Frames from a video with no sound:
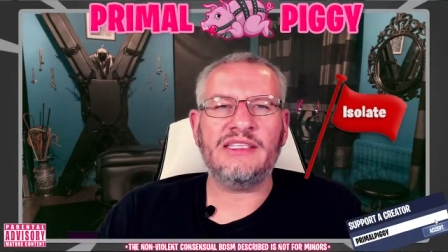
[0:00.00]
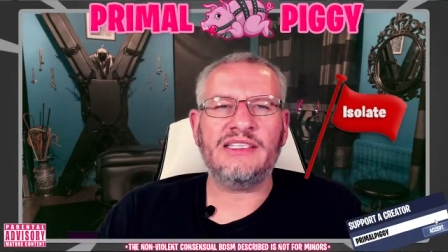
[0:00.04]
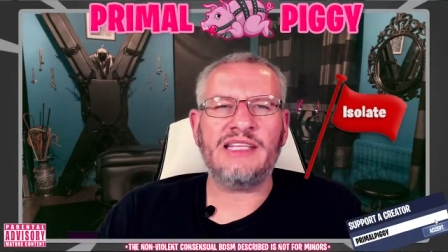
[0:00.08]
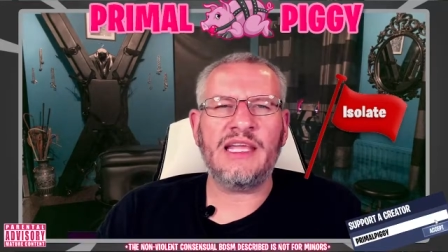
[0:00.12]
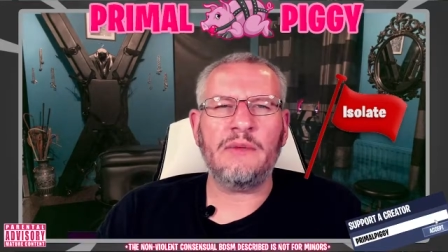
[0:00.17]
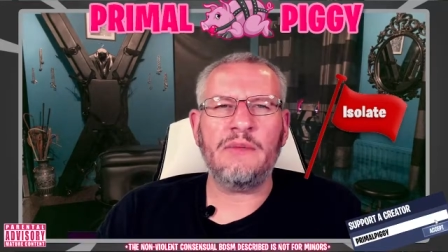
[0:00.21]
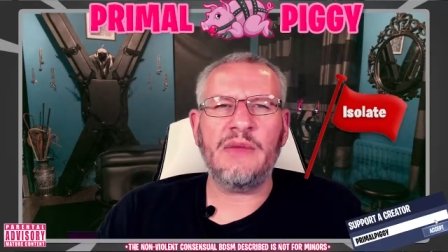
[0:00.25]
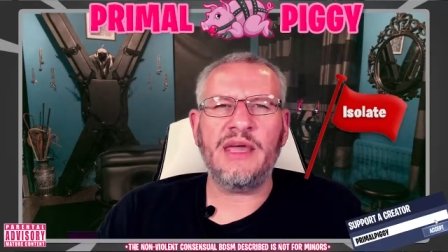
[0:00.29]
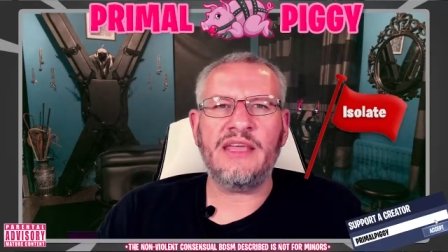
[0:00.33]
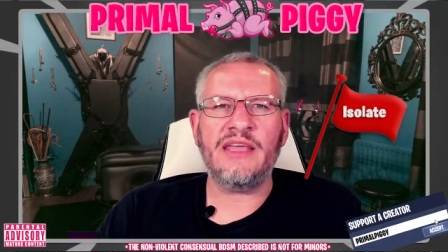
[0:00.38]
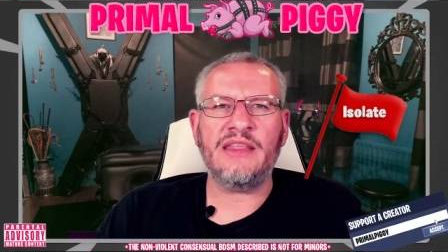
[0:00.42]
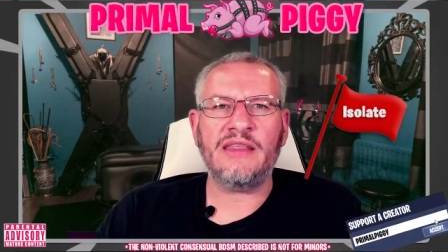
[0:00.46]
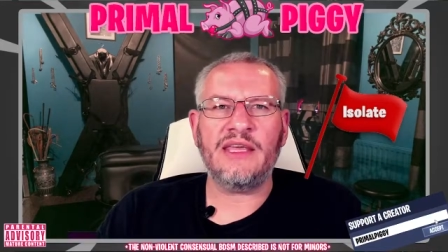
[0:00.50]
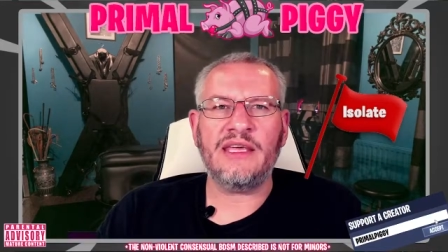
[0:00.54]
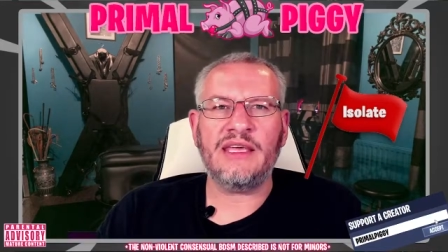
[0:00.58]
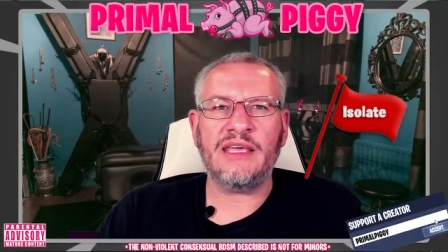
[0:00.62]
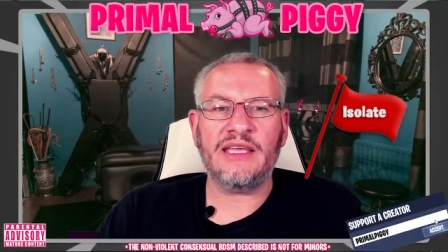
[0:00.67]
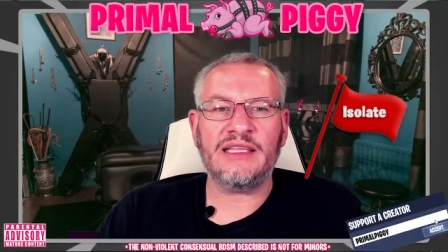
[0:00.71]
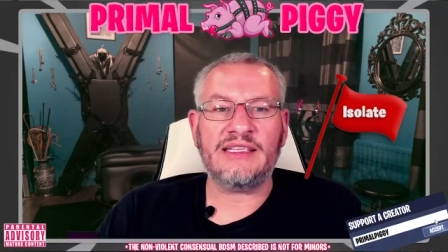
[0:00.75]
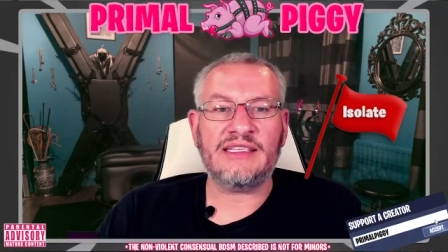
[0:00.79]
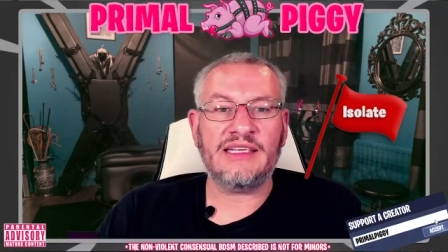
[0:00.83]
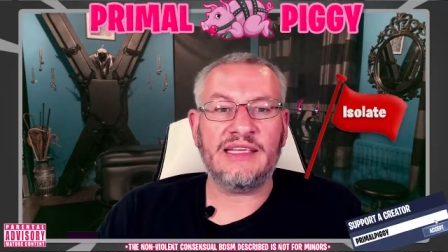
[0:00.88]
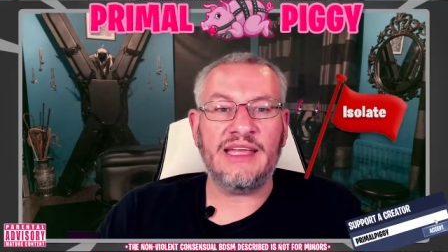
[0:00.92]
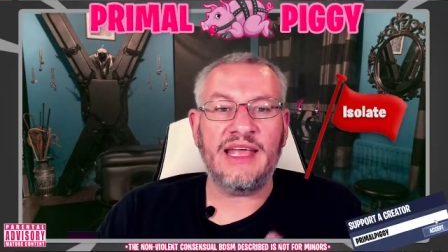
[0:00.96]
They may think
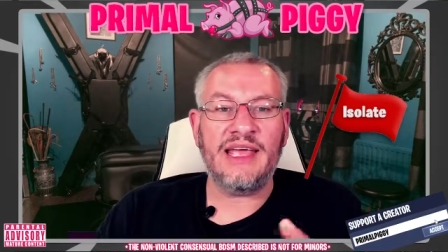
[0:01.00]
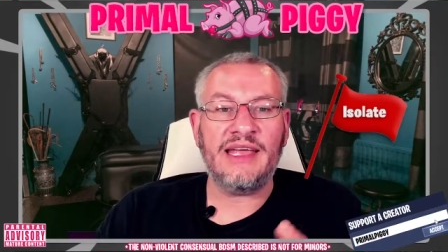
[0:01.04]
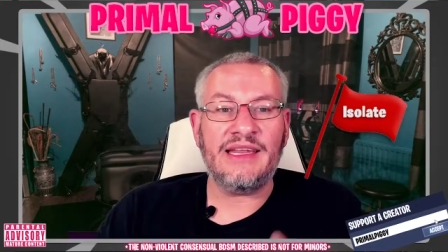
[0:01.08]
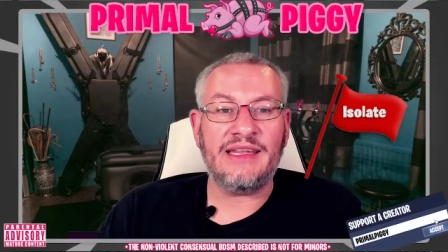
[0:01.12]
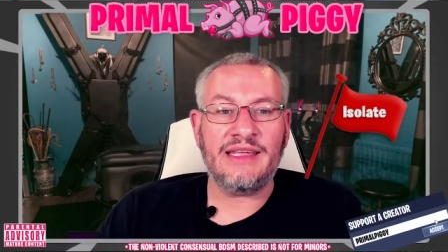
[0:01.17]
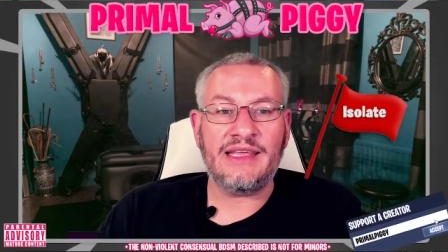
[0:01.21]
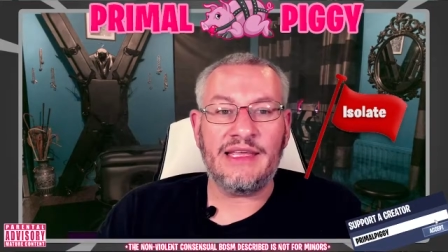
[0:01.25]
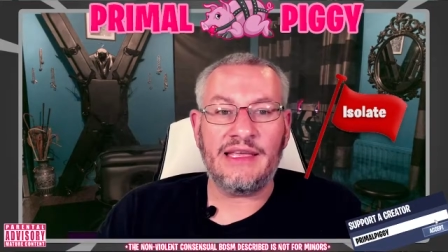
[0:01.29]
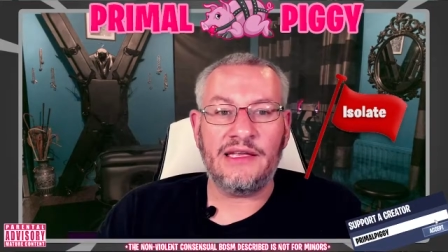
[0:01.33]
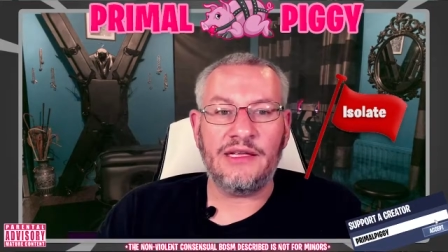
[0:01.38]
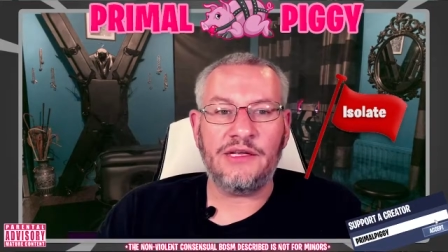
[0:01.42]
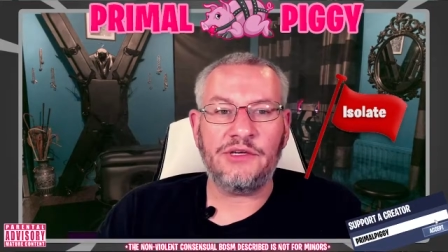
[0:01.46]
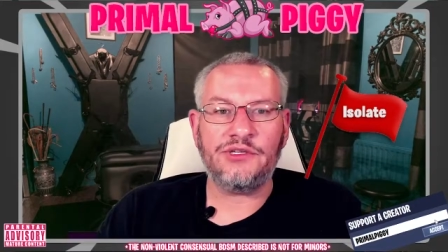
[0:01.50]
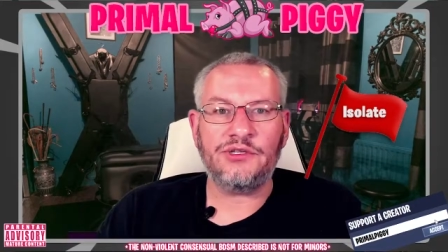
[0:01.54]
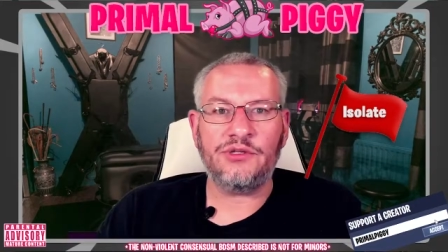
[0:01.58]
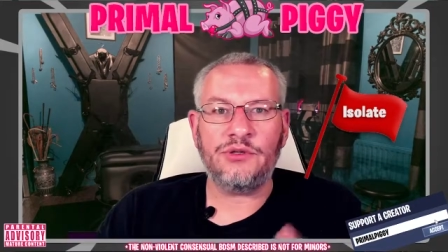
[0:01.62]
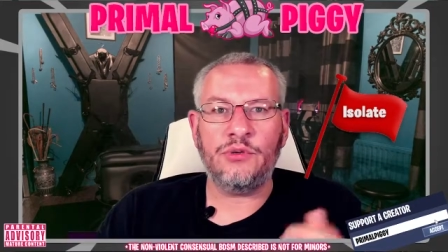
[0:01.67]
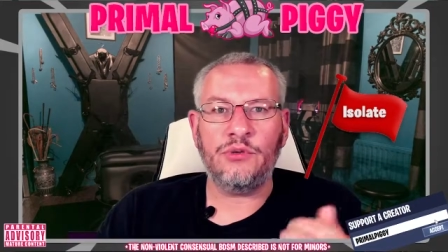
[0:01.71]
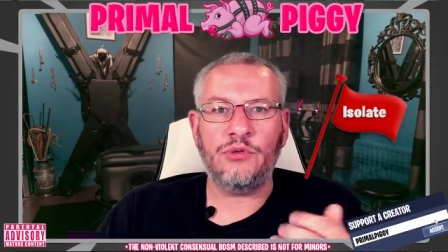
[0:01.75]
it's an etiquette issue,